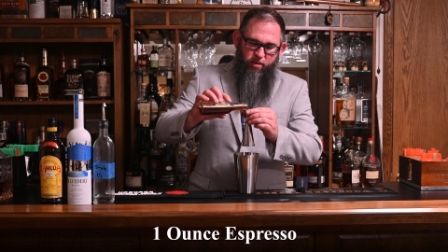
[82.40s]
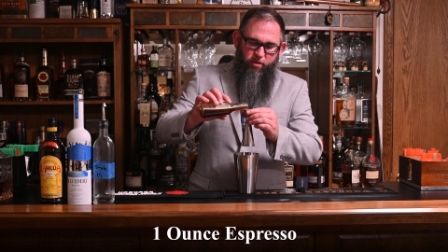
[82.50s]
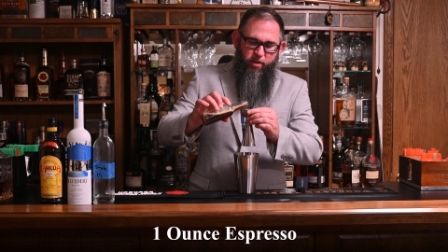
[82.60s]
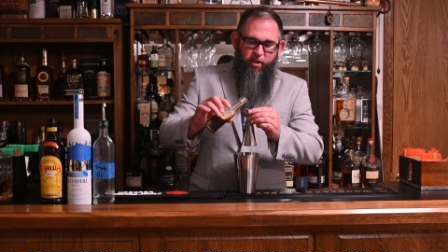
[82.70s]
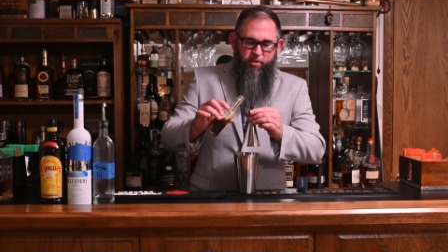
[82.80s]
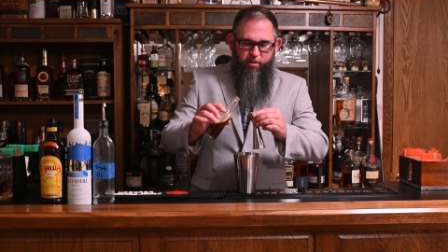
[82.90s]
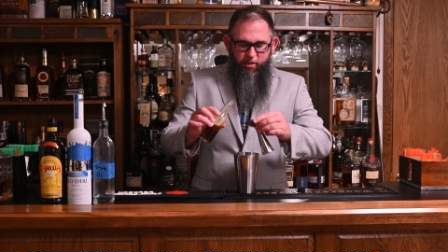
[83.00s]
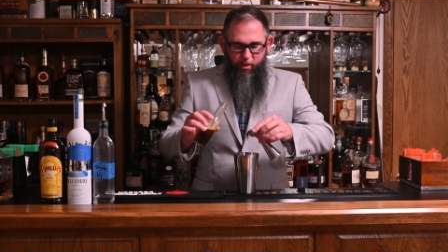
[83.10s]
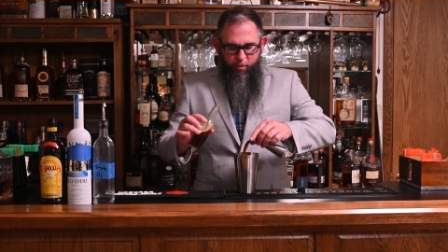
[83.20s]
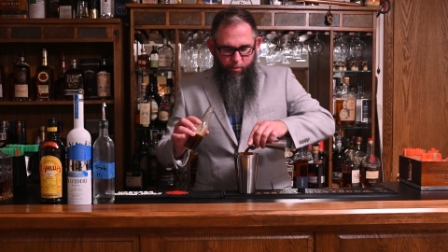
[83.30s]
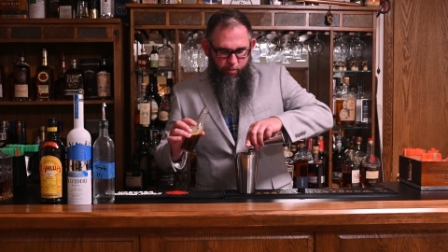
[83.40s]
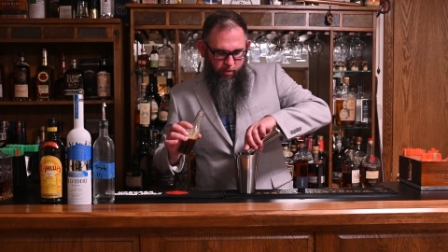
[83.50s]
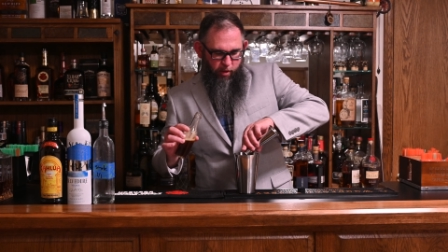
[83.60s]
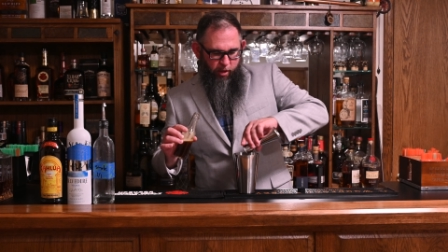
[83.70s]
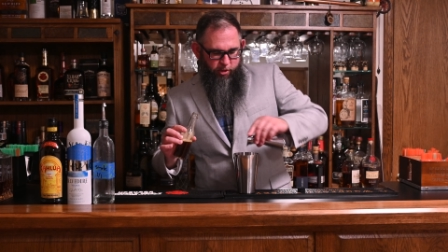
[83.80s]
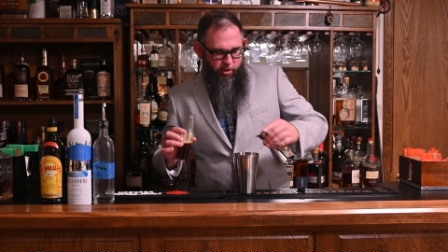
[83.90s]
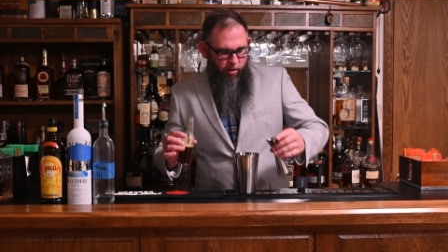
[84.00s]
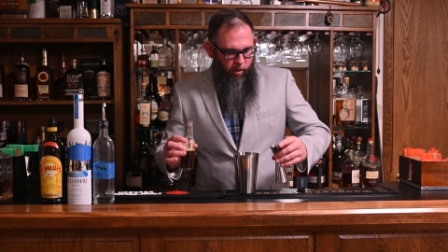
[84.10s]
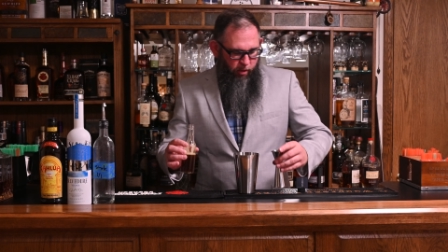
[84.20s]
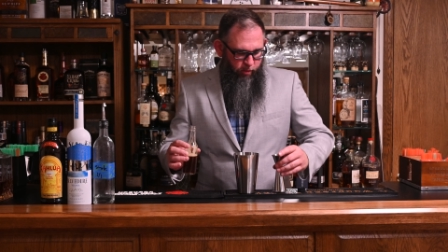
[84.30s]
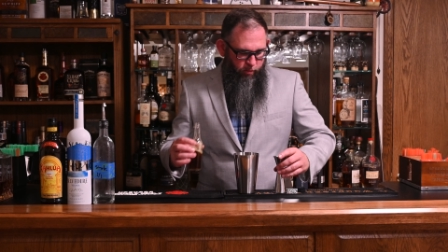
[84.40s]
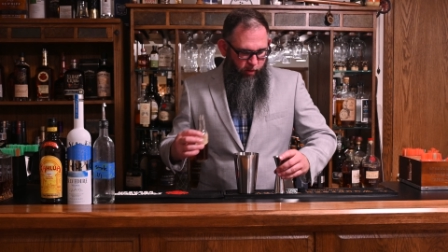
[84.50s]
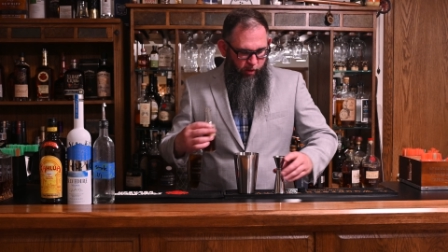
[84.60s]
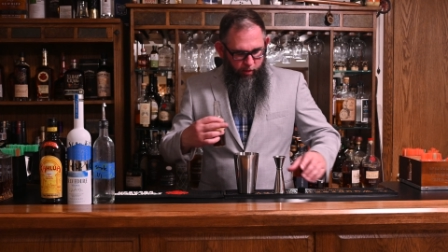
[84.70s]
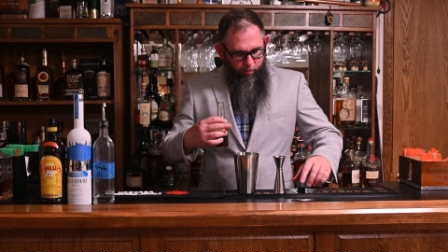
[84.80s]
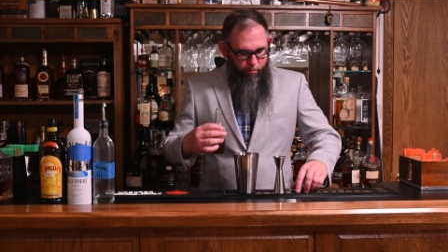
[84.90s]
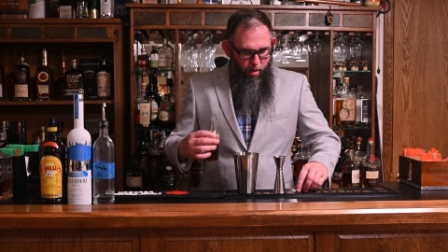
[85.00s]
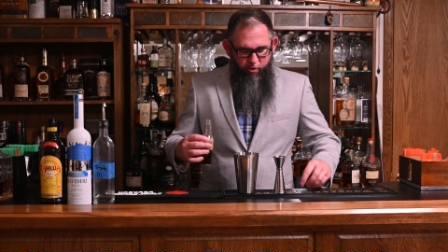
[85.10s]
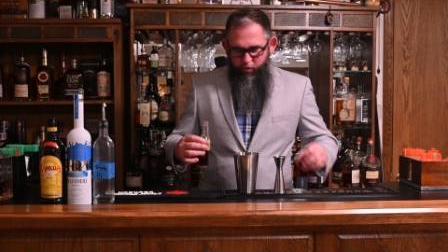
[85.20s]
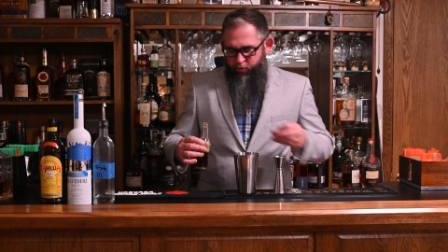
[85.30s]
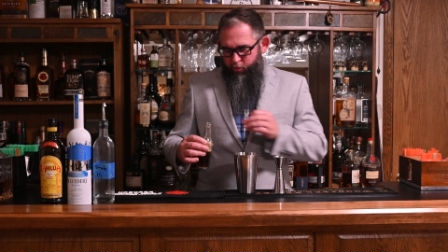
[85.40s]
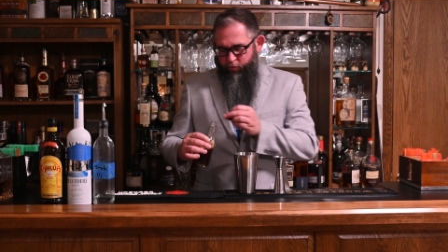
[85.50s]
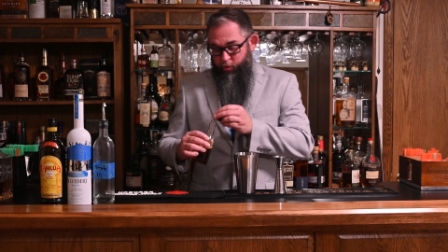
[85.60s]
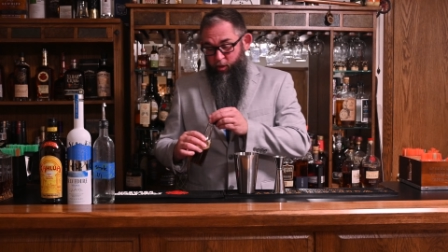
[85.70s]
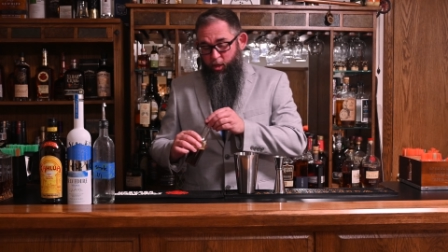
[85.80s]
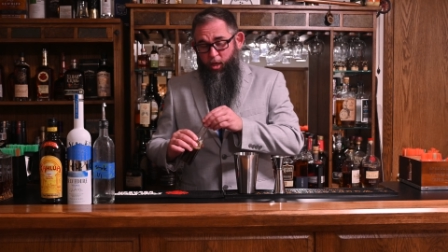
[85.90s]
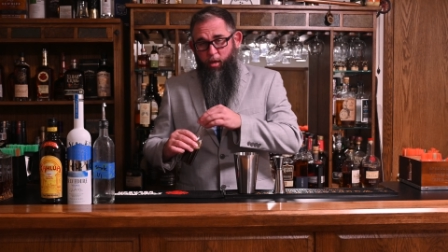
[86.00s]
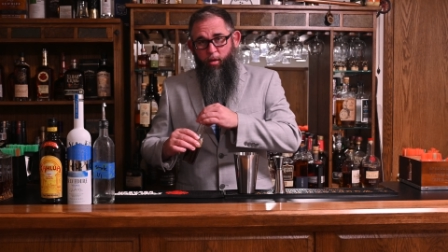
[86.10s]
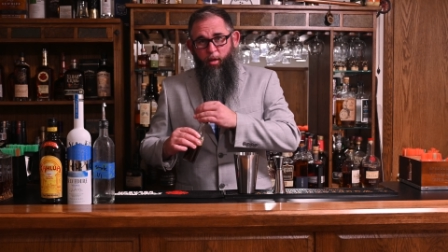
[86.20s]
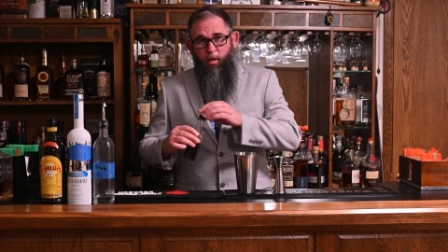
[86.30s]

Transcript: There's actually some measuring tools you can get